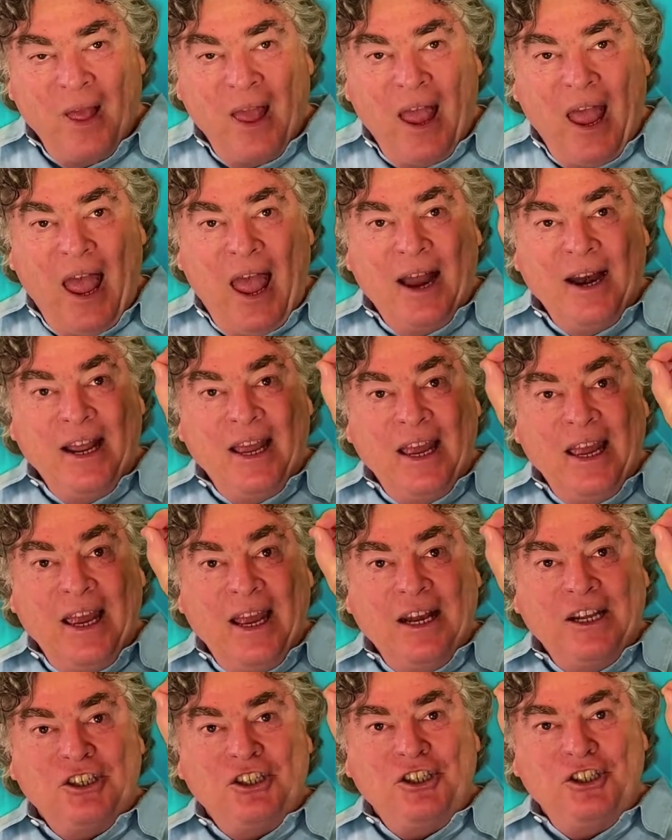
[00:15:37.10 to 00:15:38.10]
And
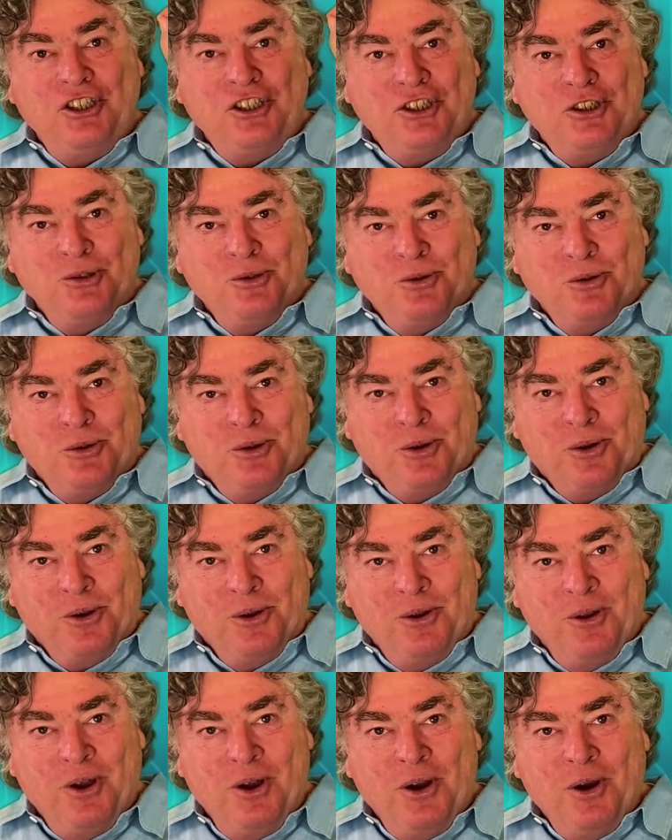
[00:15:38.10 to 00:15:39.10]
each
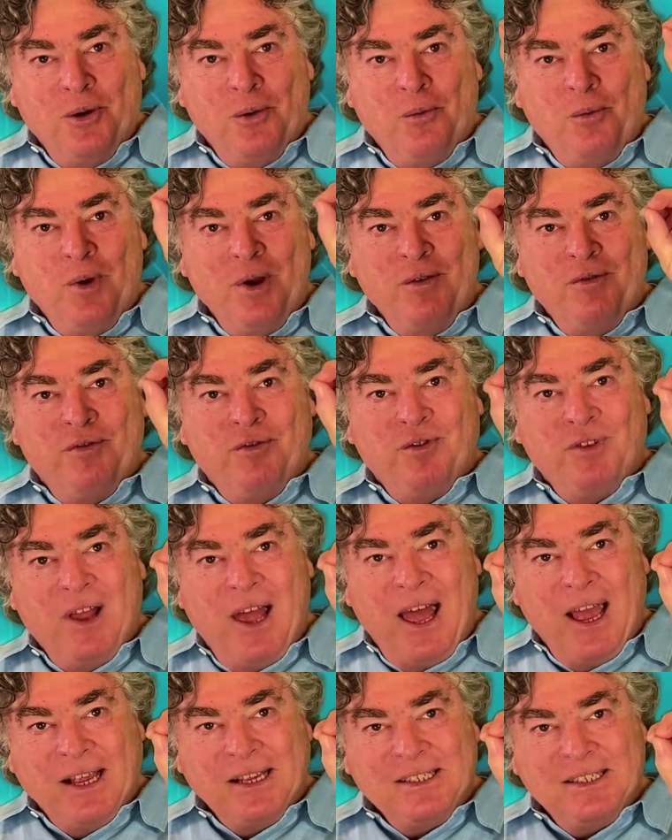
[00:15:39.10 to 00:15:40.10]
jewel
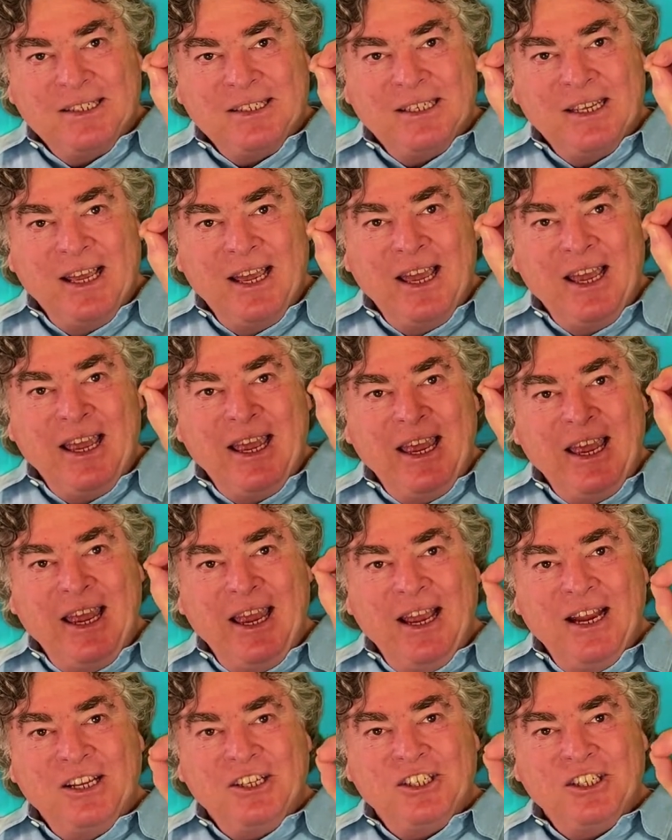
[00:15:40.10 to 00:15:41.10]
reflects
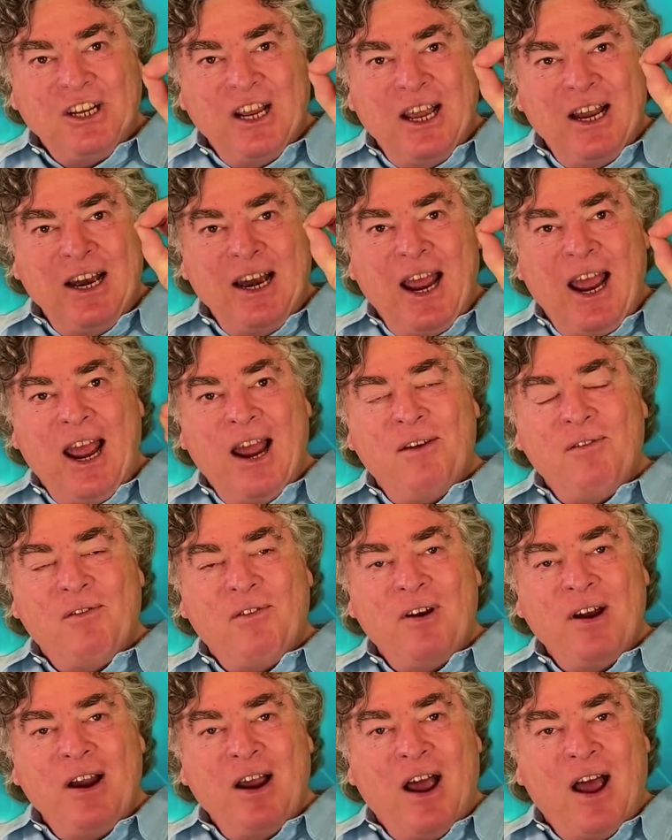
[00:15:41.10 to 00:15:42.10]
each and
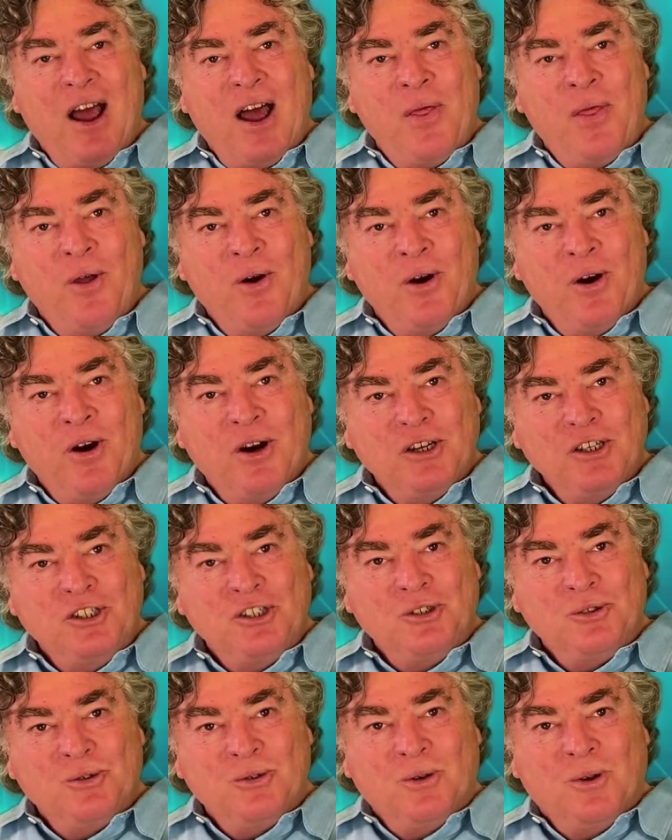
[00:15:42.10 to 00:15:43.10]
every other
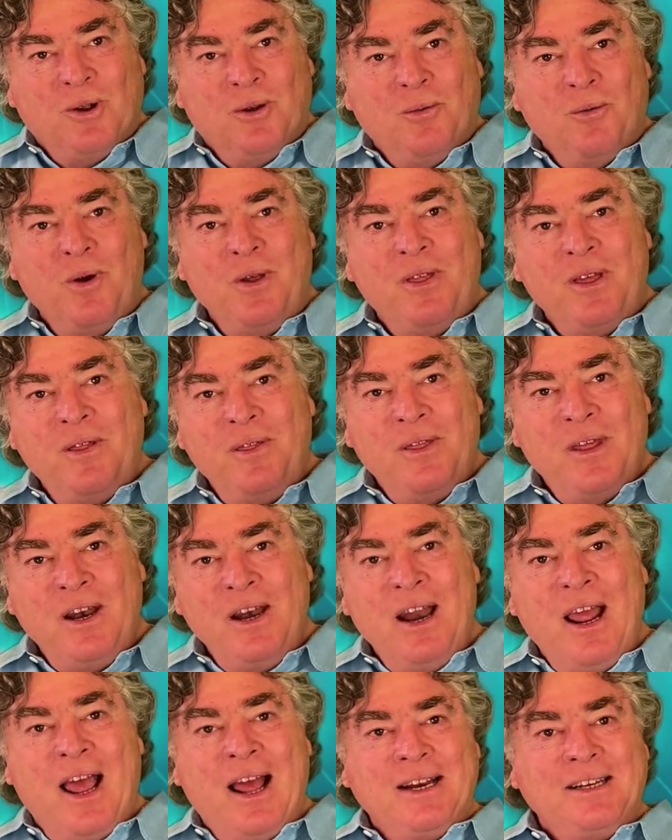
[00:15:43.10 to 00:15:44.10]
jewel within the
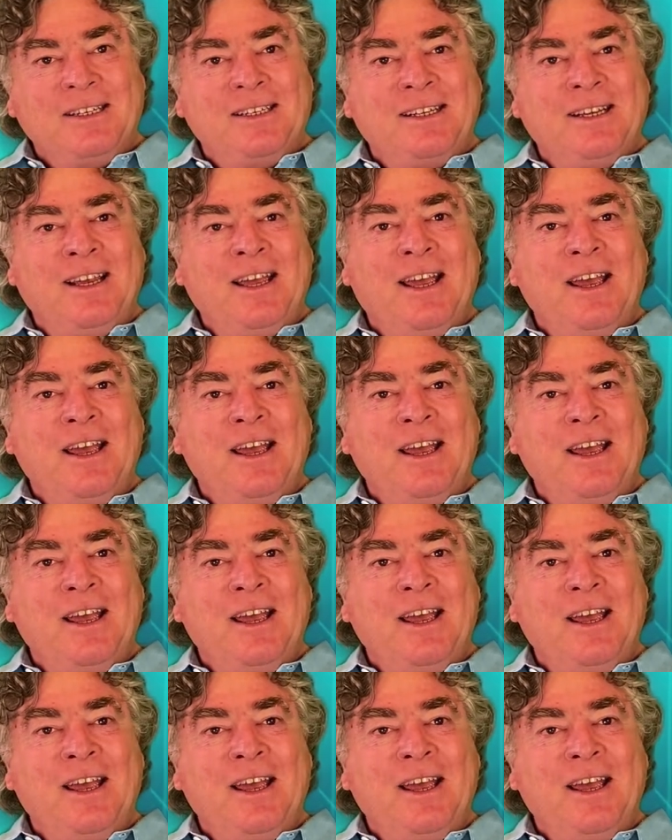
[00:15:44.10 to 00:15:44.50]
net.